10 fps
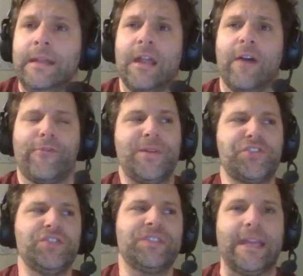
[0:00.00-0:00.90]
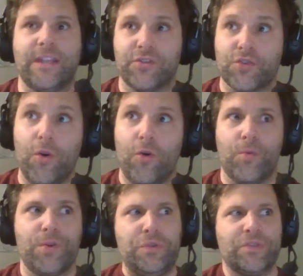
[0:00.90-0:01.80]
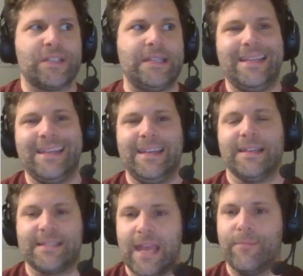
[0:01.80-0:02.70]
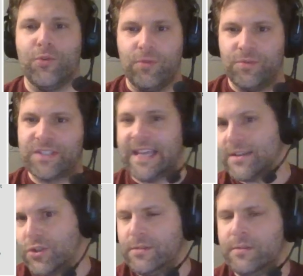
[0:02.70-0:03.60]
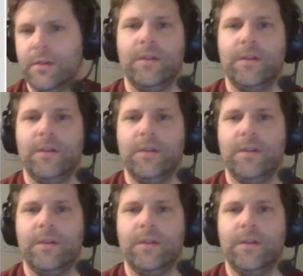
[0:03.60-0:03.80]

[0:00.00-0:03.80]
Now, for missions like Control, where you just need it in a table section,